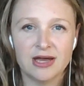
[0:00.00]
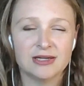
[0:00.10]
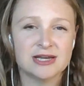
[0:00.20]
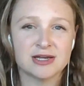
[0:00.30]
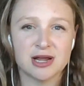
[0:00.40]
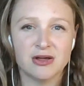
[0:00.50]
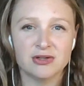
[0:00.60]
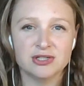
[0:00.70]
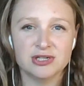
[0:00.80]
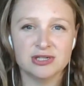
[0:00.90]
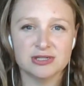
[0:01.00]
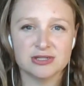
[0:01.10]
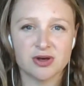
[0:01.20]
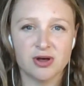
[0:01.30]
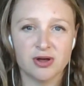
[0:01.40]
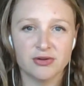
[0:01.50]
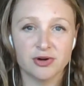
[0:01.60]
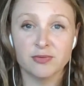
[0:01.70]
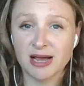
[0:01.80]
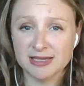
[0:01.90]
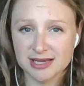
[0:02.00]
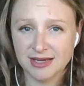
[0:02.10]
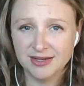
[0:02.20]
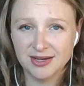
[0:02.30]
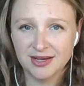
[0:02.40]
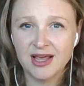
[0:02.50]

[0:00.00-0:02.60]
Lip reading: That technology is called Horizon.